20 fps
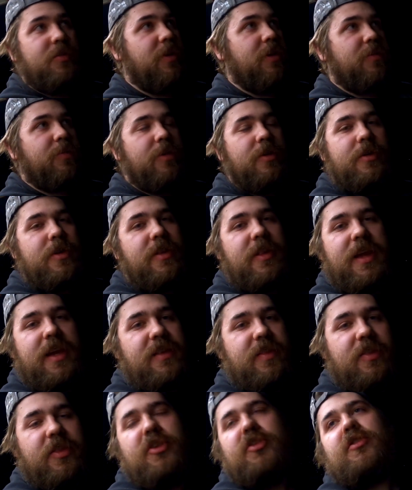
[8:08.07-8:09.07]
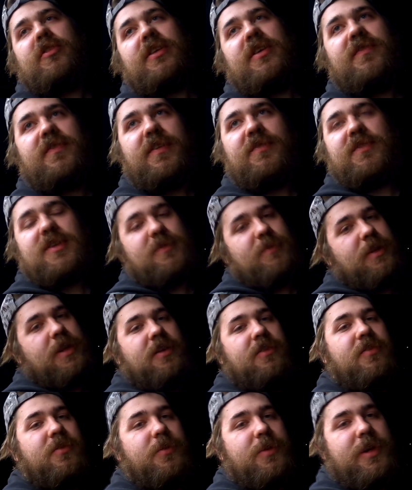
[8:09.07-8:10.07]
We're only like literally 15
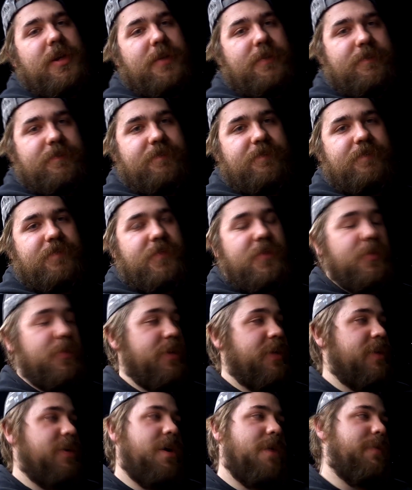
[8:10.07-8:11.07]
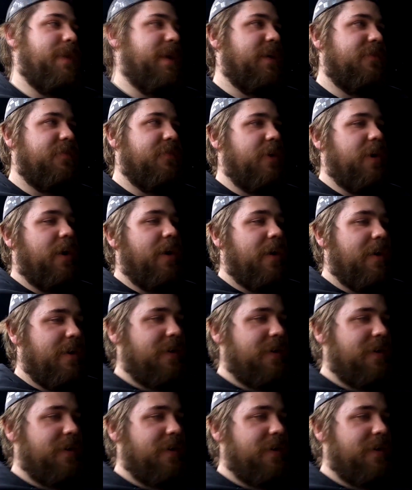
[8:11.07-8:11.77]
minutes away. We did not make it far